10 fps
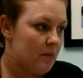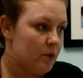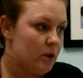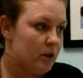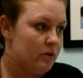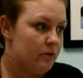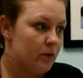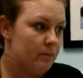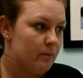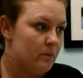you can,
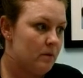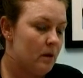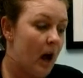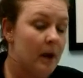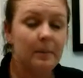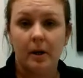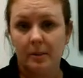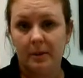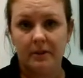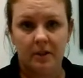for non-permanent,